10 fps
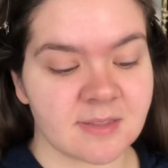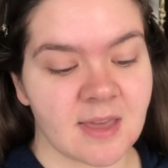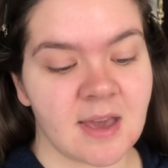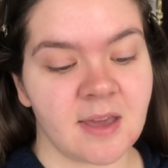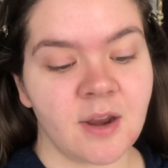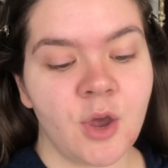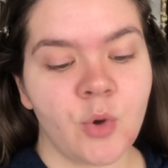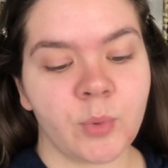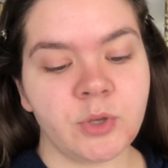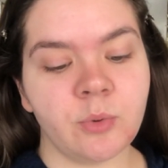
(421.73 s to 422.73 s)
that
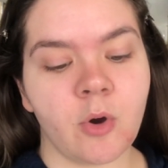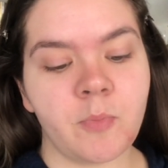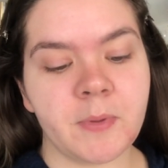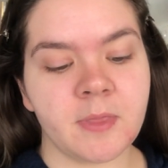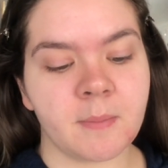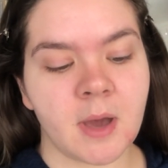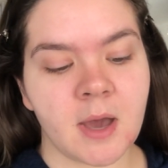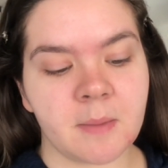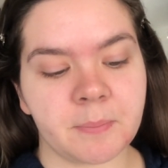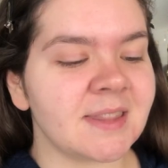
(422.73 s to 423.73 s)
when you open them
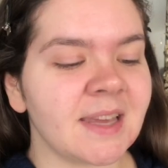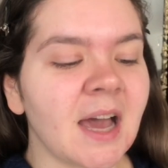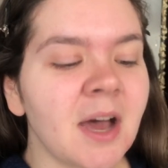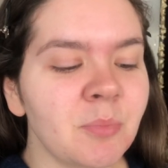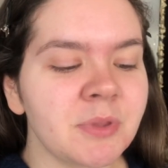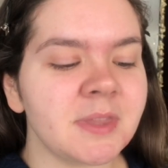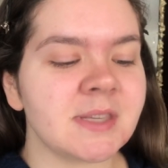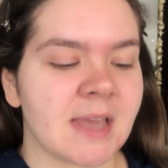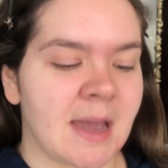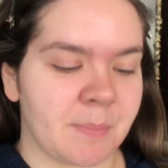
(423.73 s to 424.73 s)
up, they come with
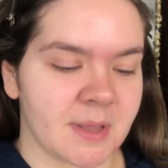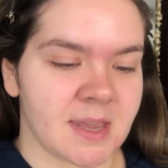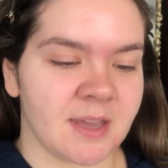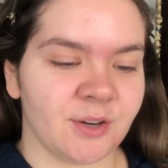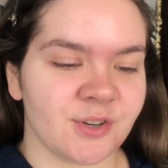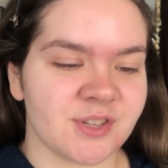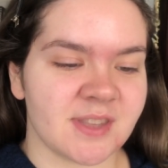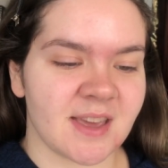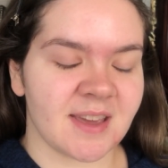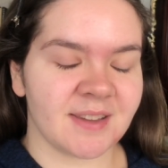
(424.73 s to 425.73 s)
these applicators
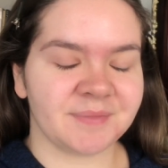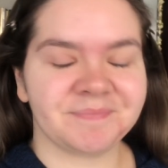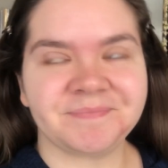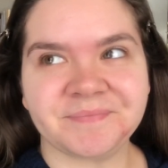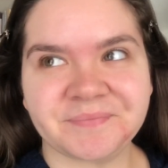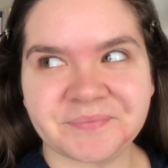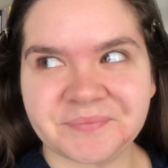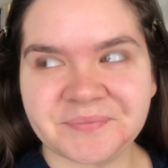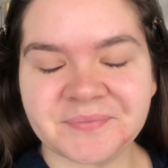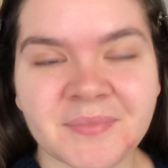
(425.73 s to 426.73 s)
that
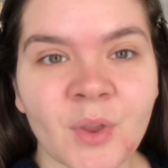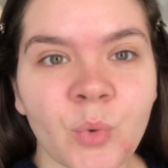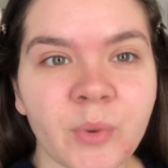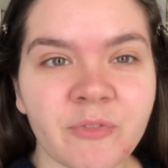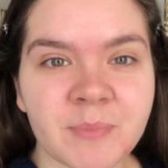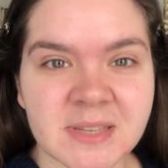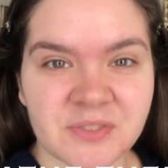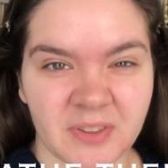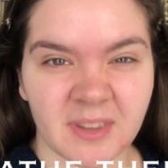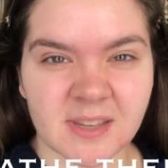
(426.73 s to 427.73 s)
we've
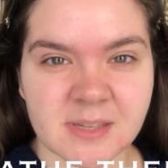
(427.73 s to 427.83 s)
mixed feelings